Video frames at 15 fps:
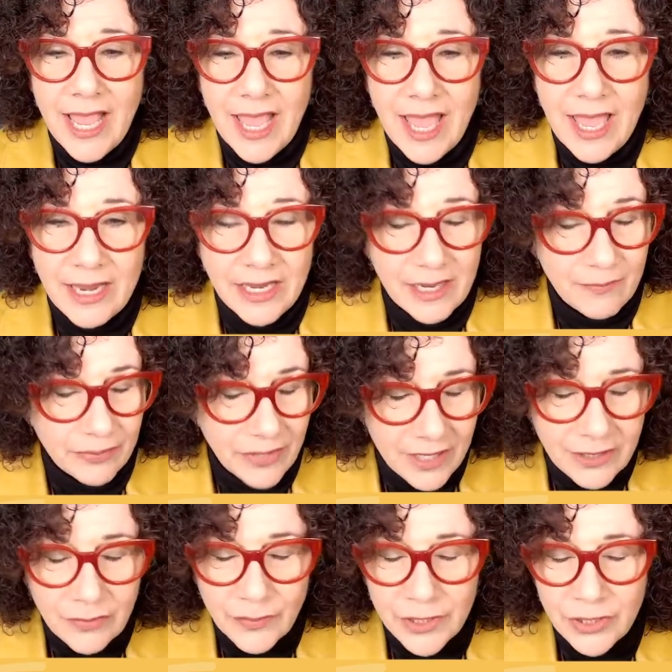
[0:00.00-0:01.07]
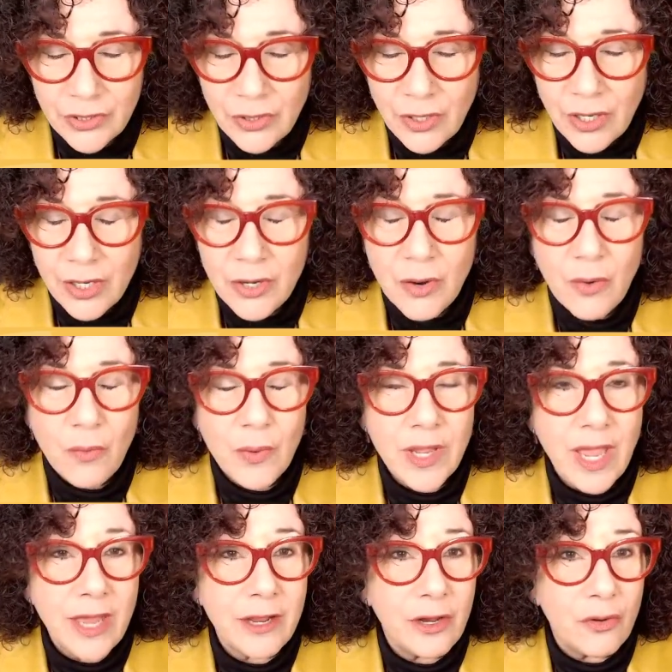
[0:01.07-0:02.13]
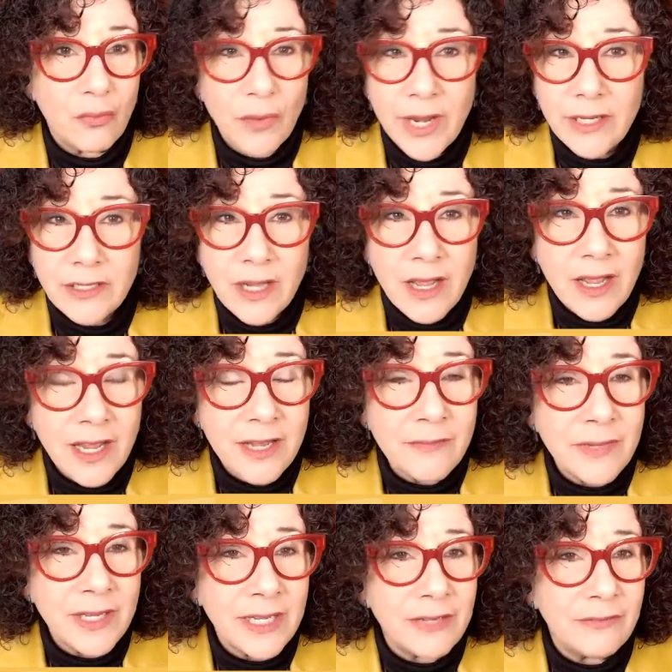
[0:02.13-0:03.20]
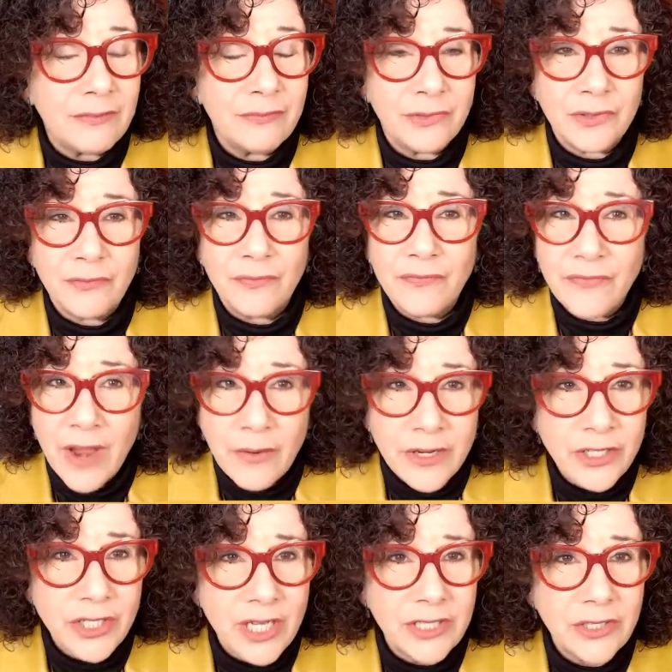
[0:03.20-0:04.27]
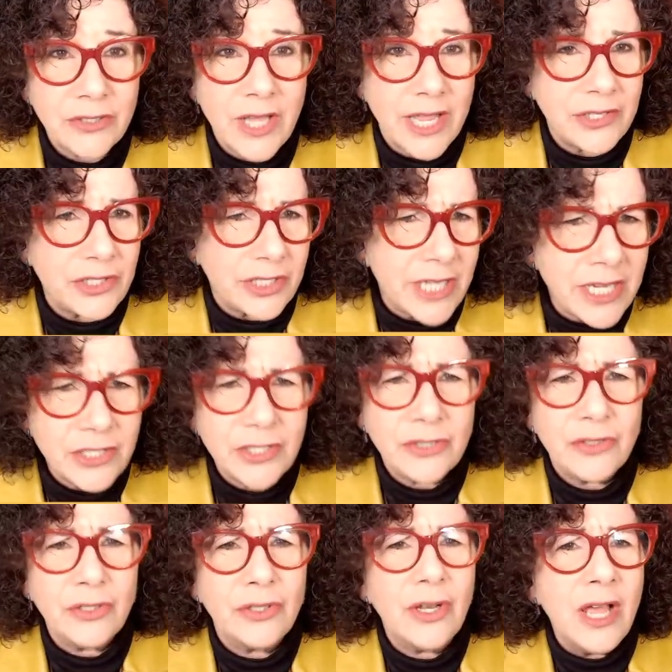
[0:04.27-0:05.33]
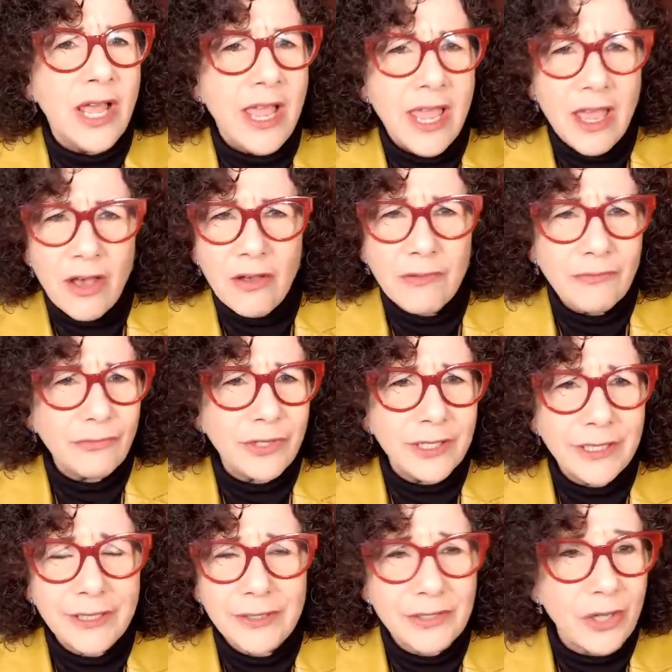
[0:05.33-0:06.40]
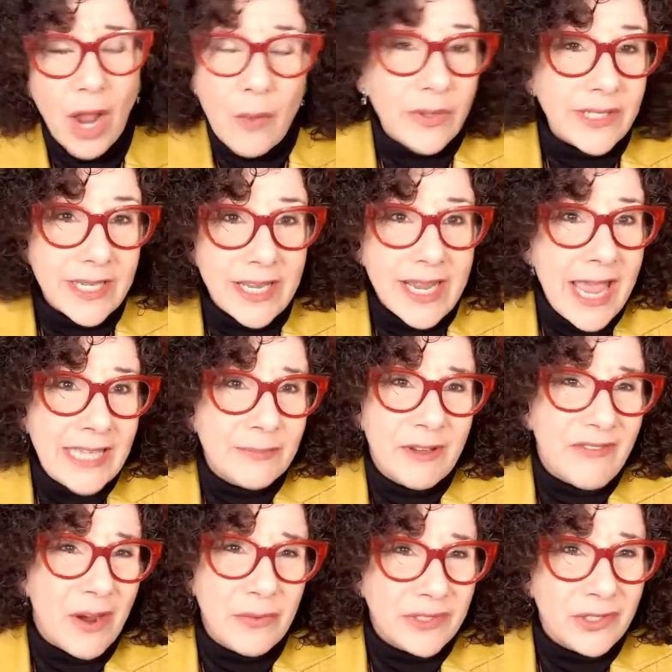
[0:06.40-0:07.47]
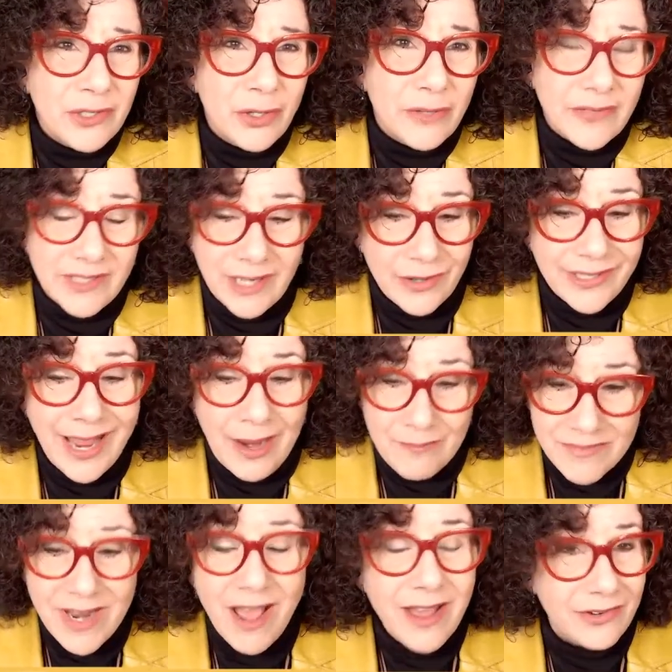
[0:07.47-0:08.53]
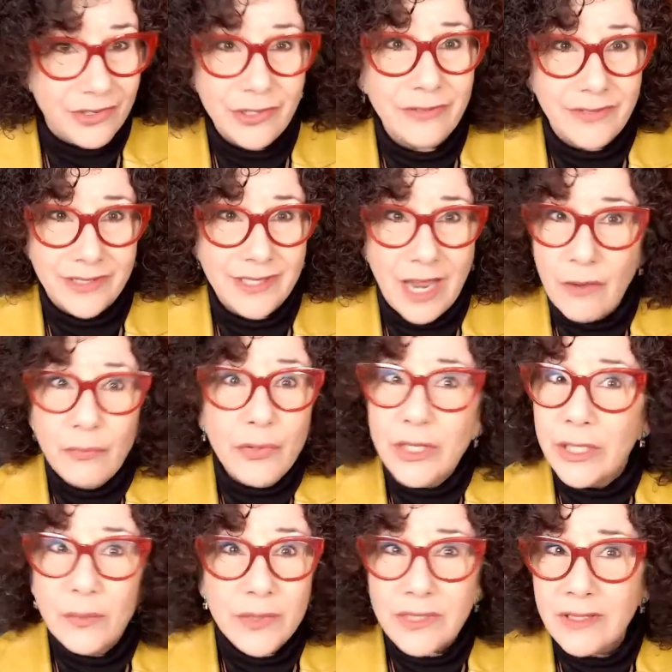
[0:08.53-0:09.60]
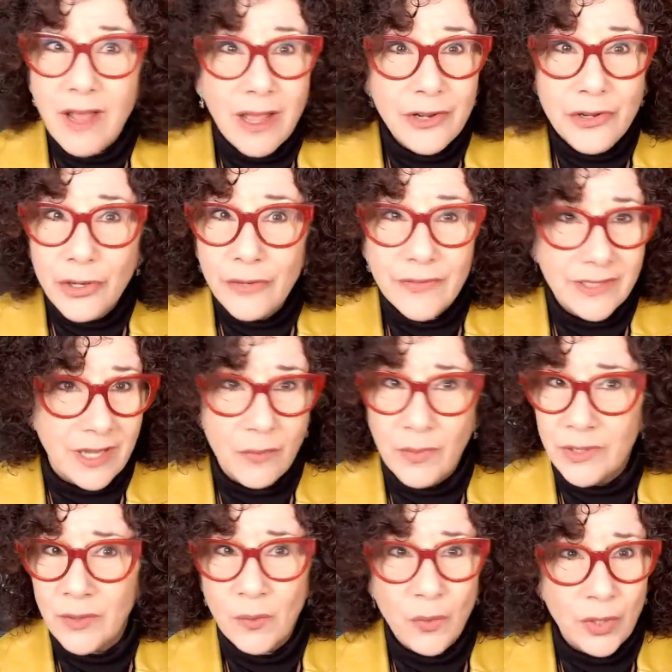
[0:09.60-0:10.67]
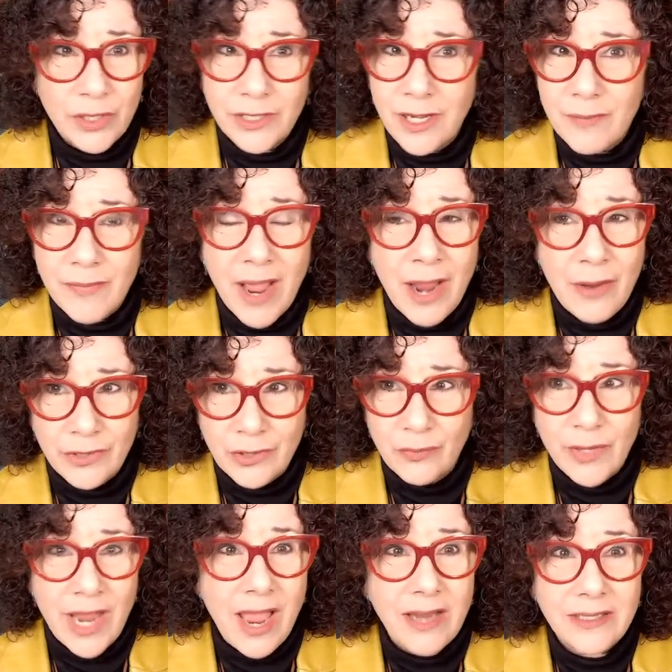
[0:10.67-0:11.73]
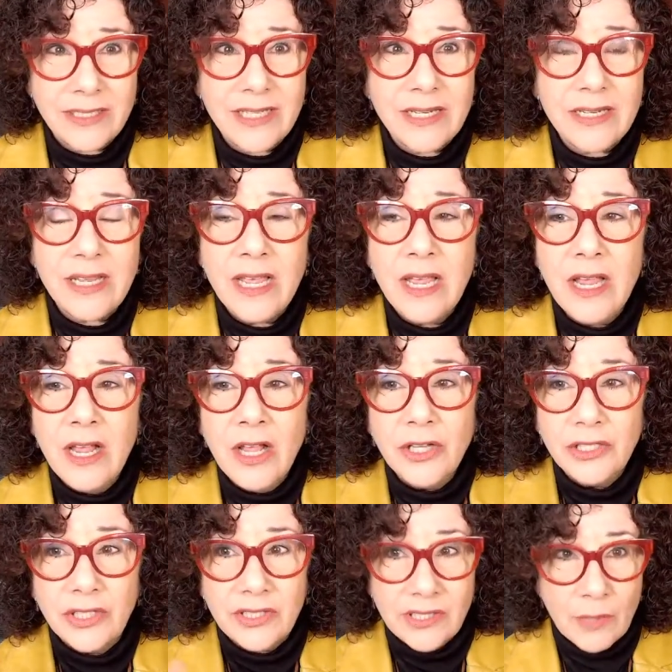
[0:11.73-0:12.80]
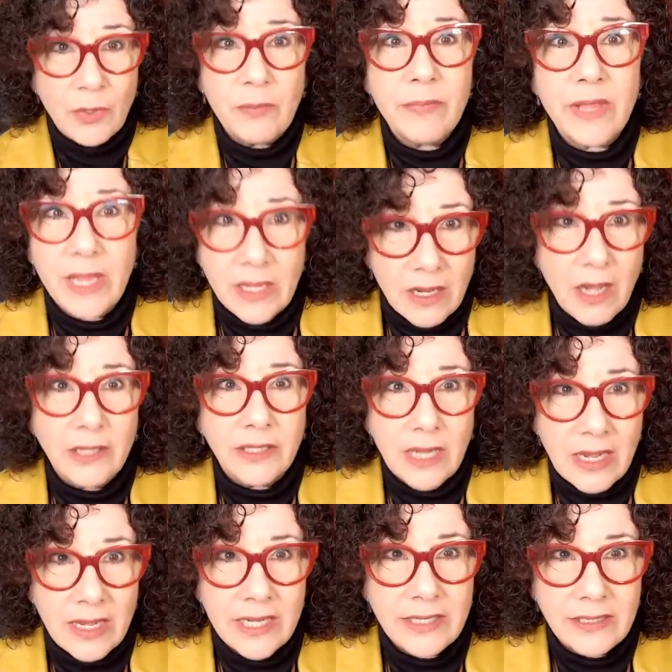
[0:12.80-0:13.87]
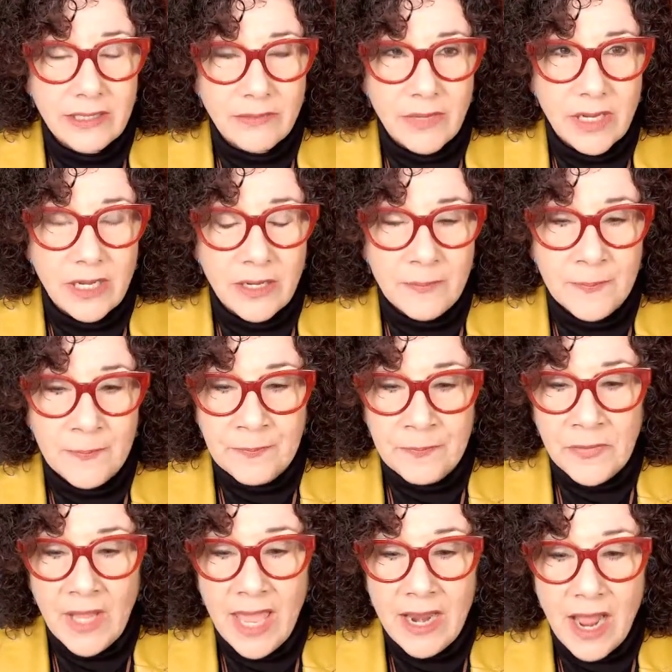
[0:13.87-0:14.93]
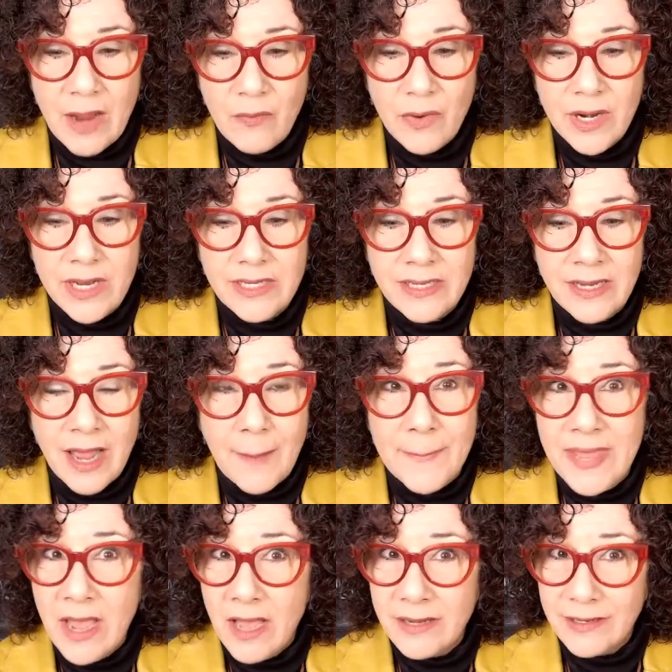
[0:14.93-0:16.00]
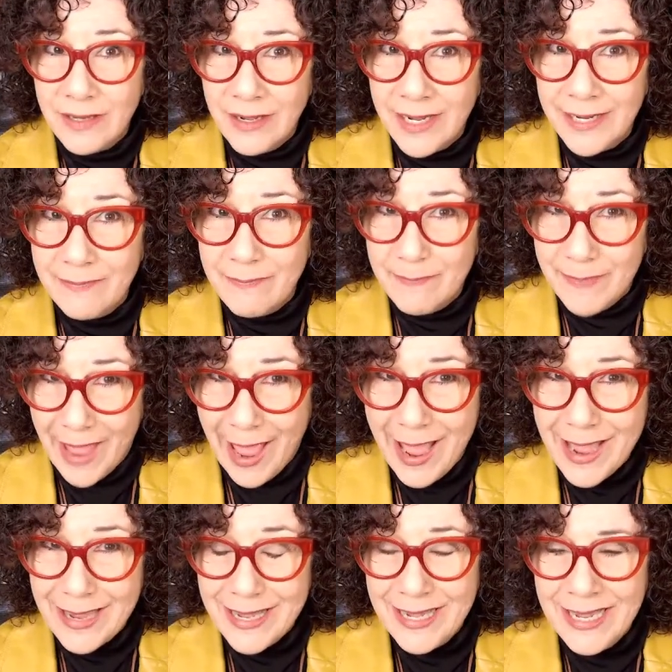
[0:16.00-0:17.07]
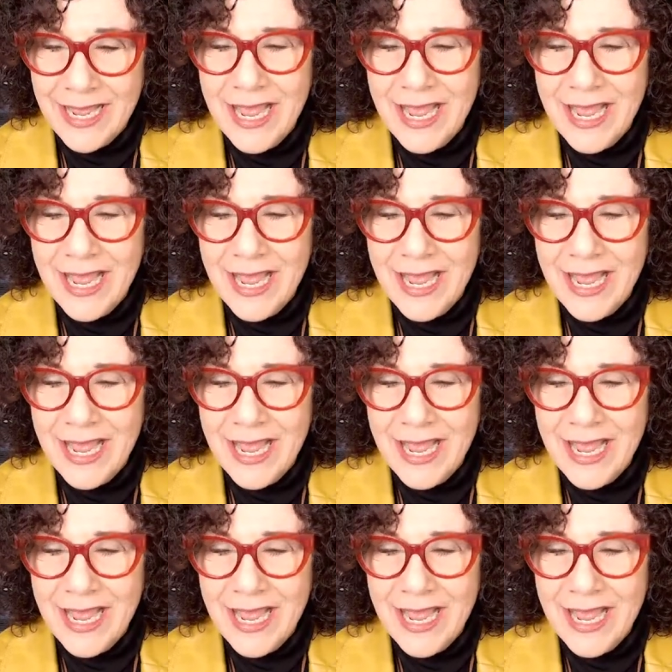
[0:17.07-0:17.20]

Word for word: And he pressed restart. We had a great time. He was very gentle, educational, help really, you know, I was he asked me if I was nervous and I was I'm not nervous. I really was not nervous. I wasn't worked up. I was reacting to someone being unkind to me. And I wanted to not be unkind back.